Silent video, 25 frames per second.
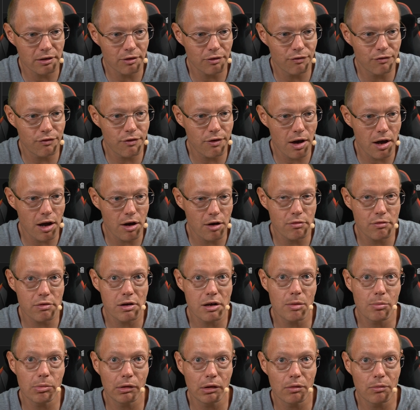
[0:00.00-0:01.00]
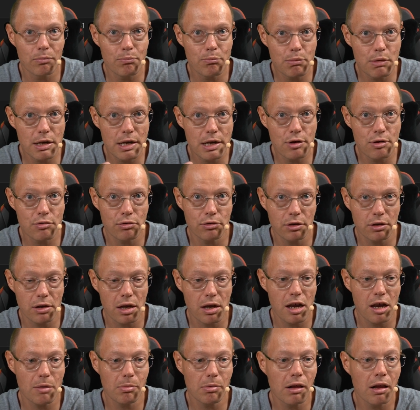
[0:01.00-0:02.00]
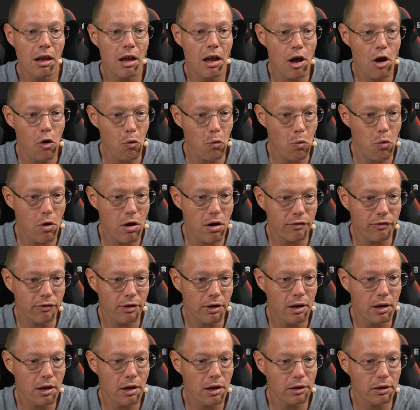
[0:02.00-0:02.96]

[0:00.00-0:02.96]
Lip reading: variable mutable with